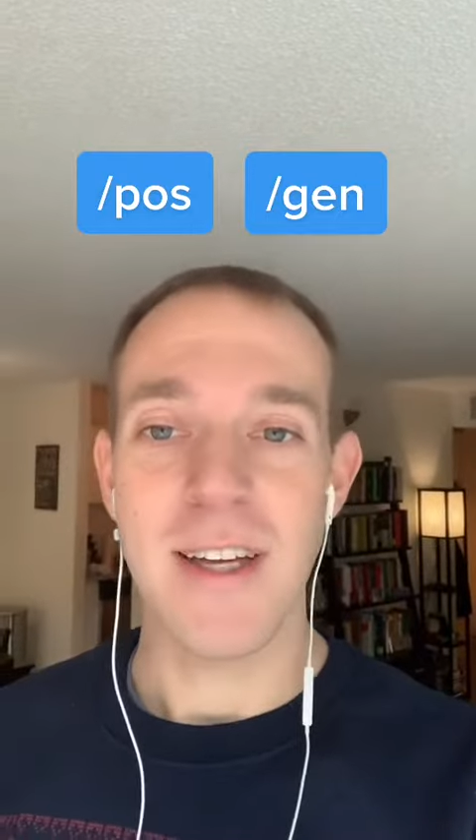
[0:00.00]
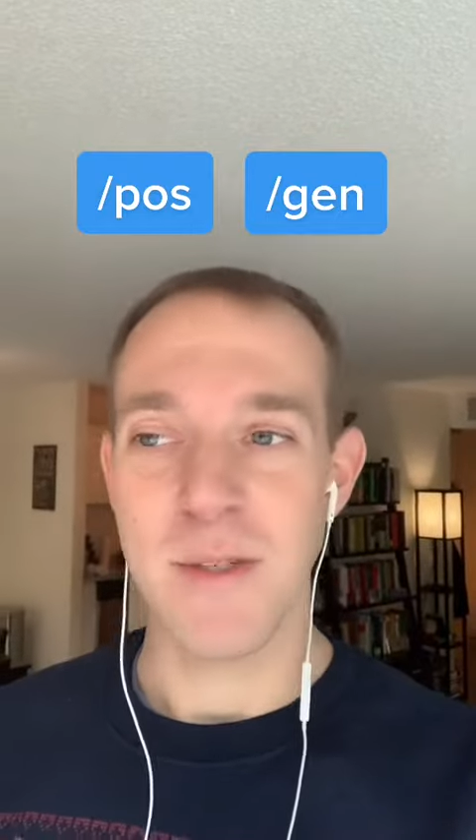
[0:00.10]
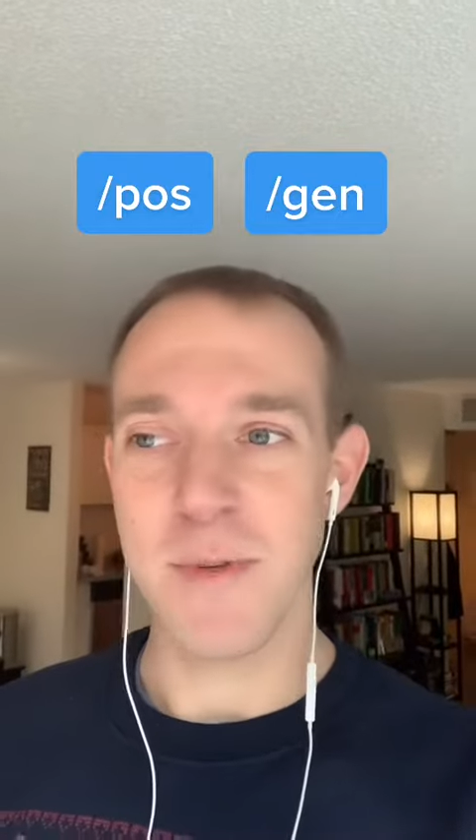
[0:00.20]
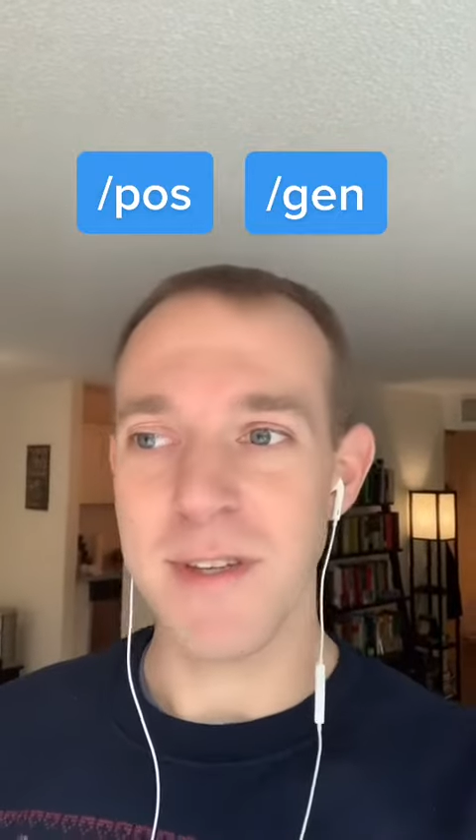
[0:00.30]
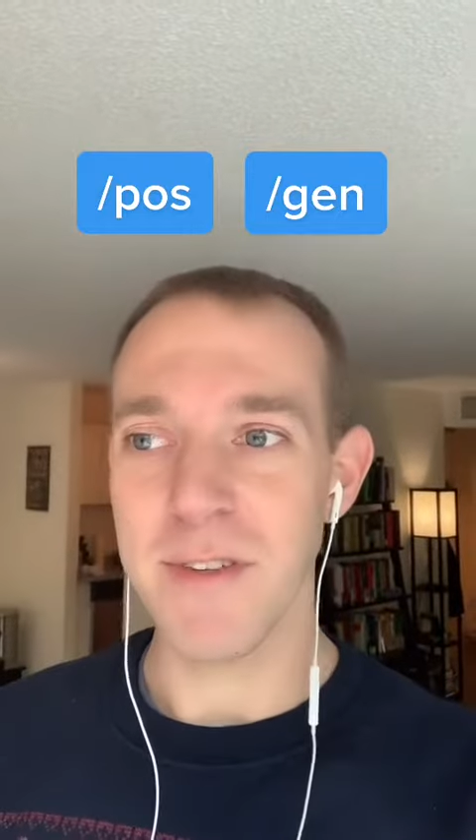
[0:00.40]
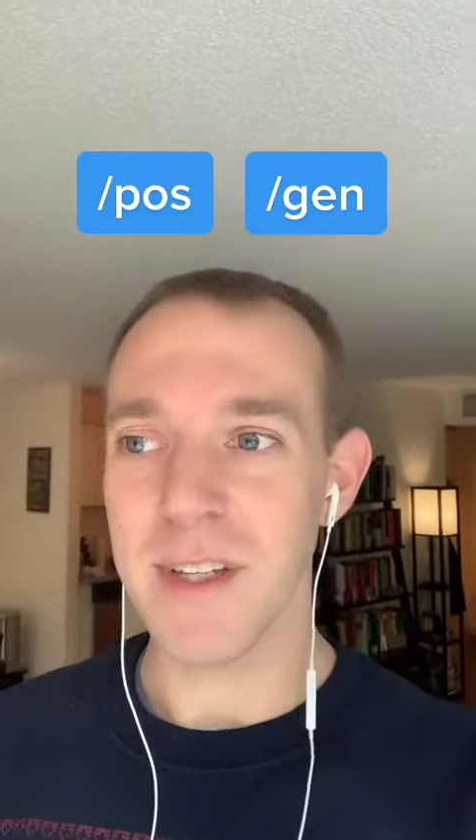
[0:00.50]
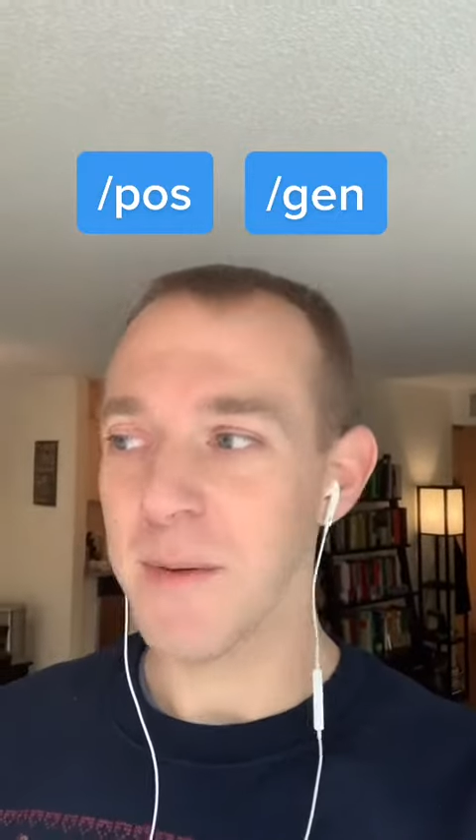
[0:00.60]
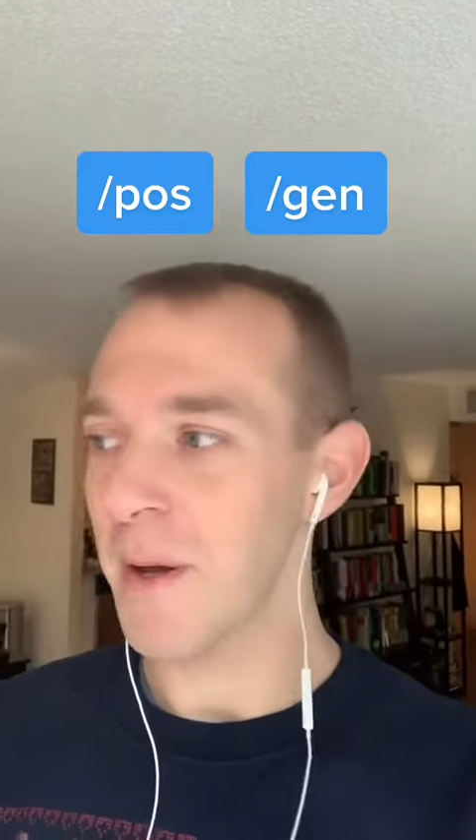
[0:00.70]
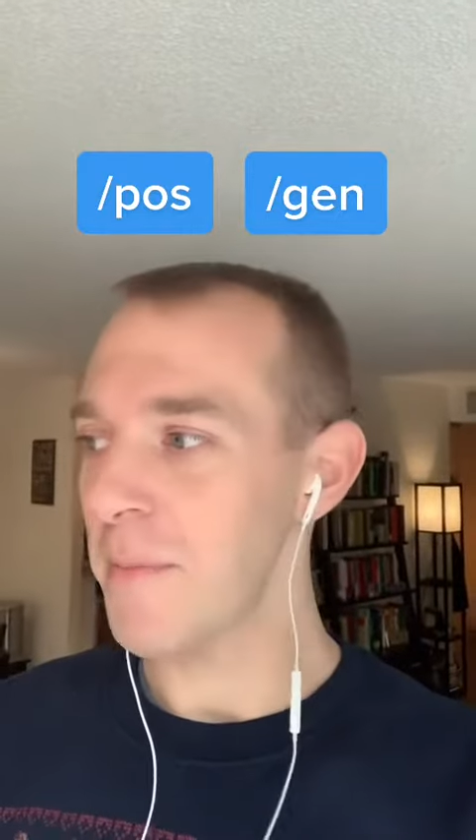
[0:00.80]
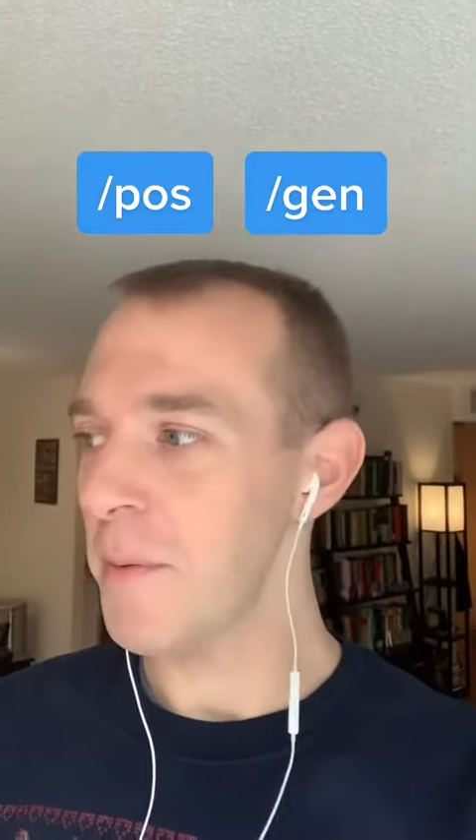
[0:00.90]
specifically
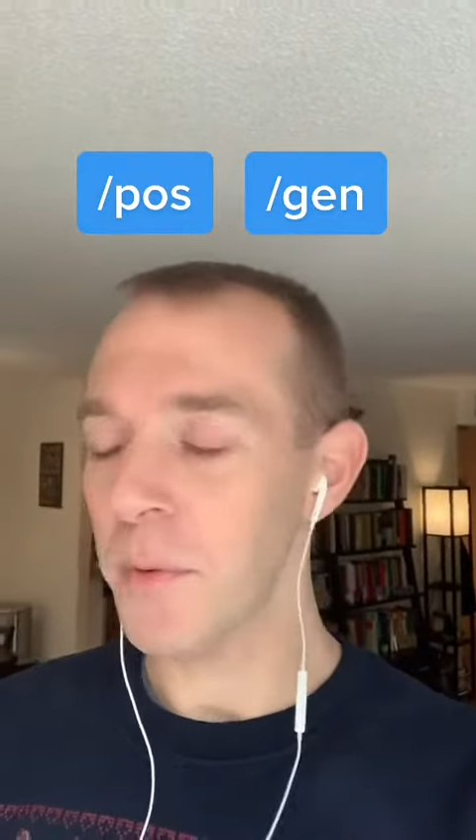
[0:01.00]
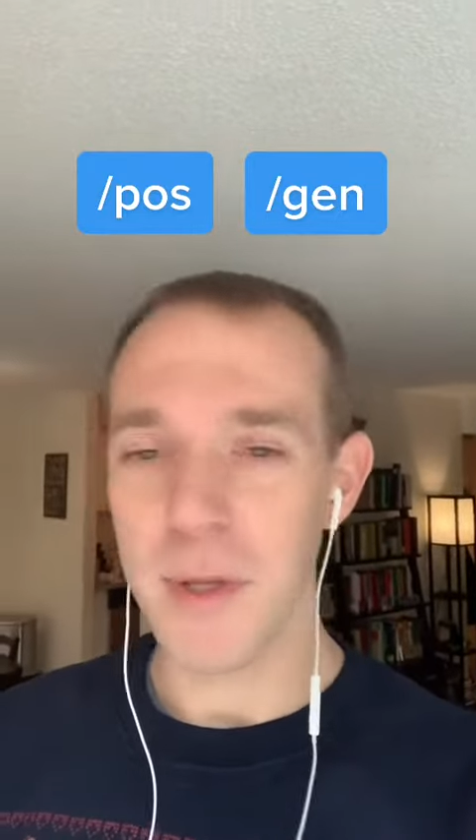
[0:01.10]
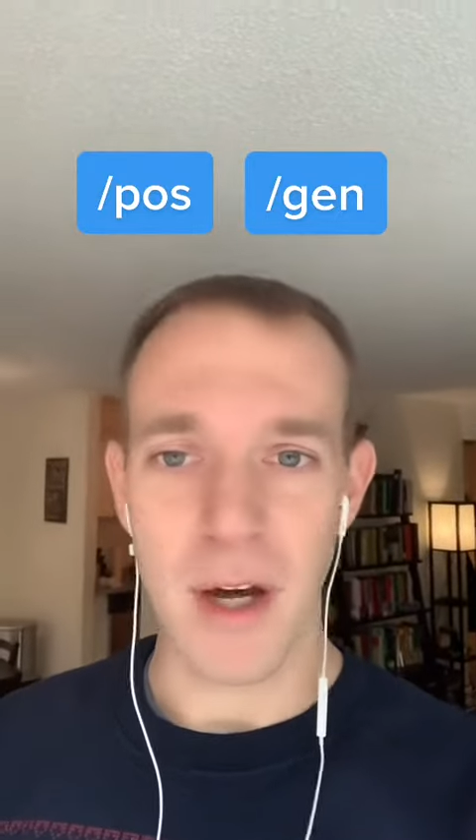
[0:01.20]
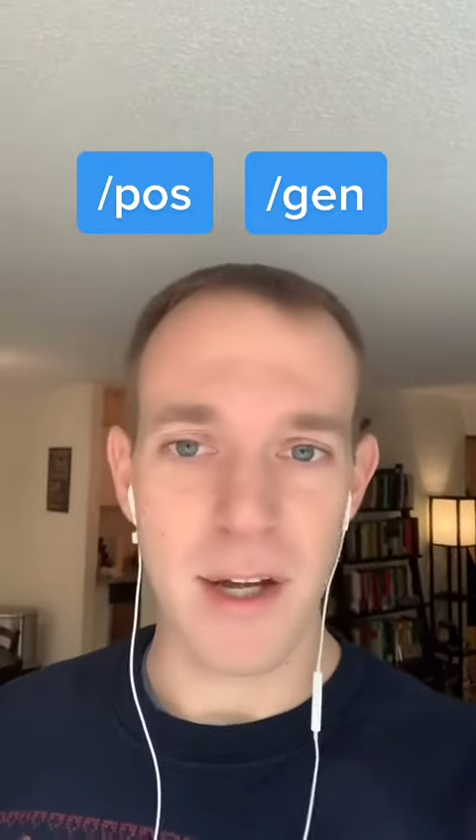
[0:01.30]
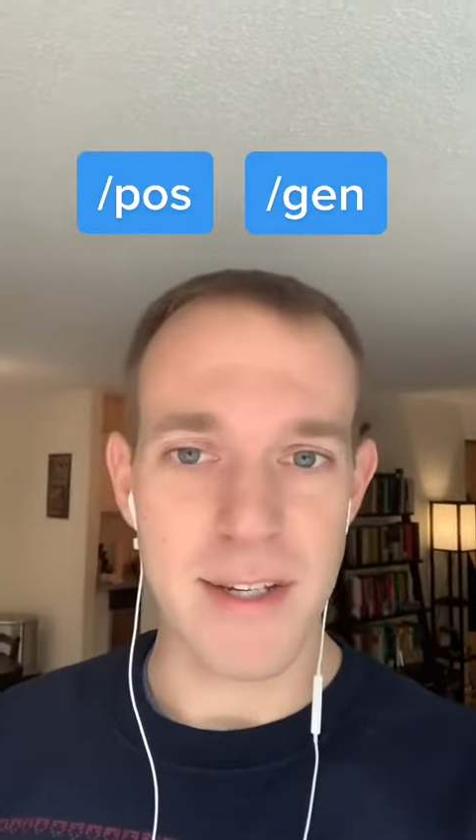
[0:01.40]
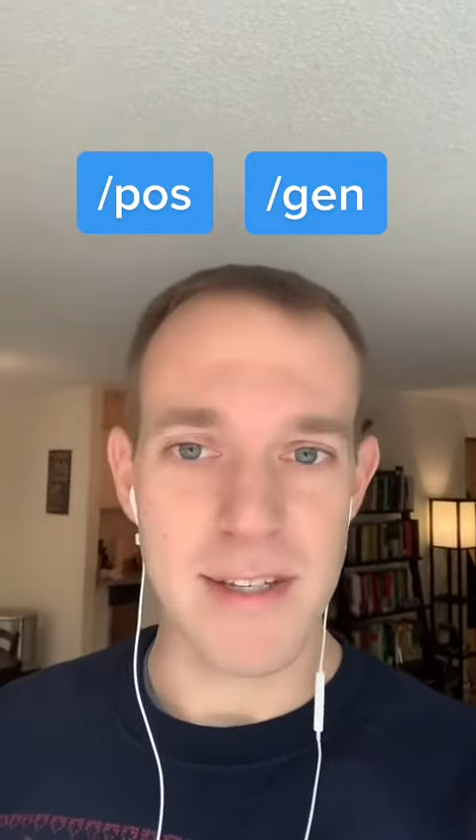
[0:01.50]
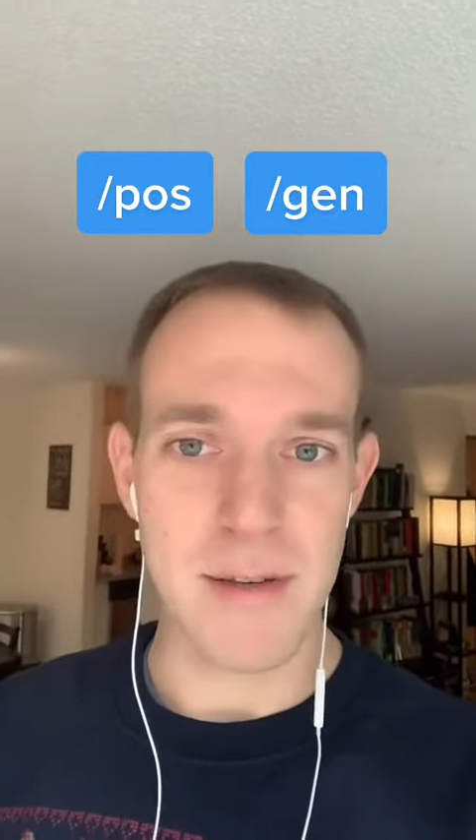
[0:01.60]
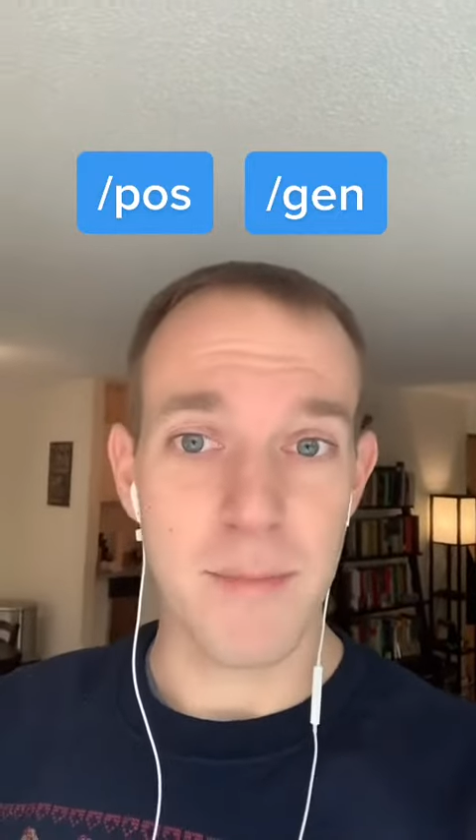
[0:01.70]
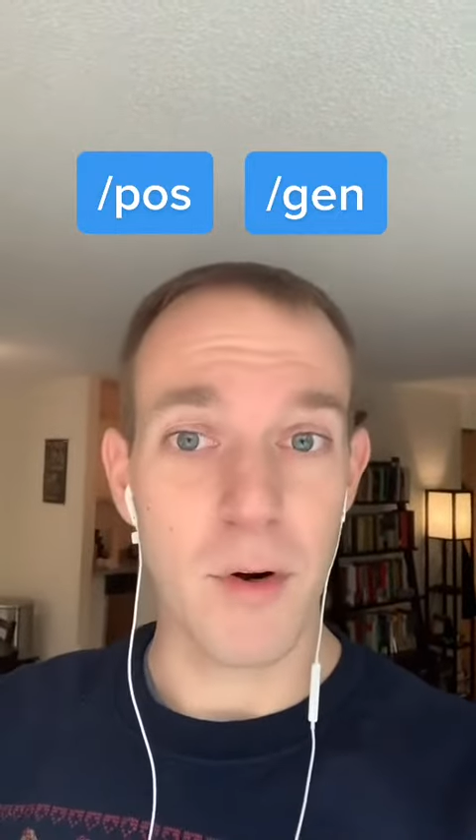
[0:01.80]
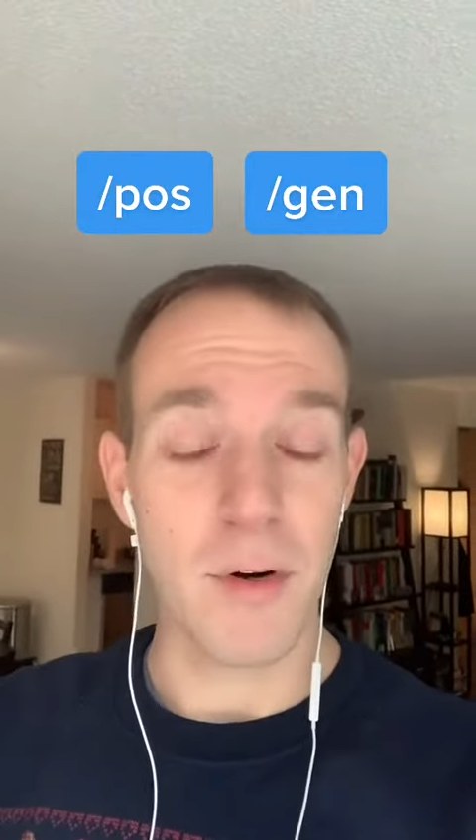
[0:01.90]
by people with autism